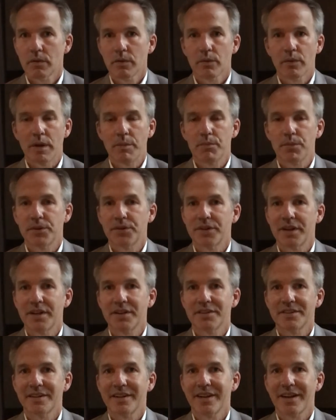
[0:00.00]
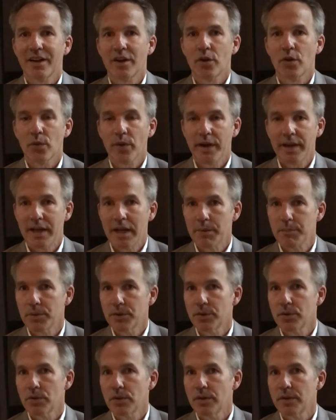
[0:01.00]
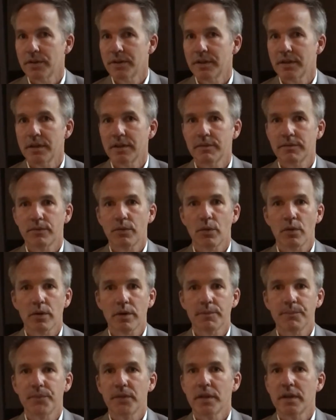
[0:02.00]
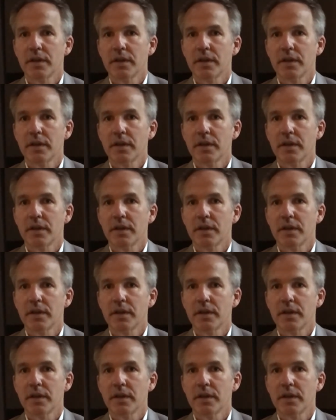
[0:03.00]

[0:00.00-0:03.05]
represents a great opportunity for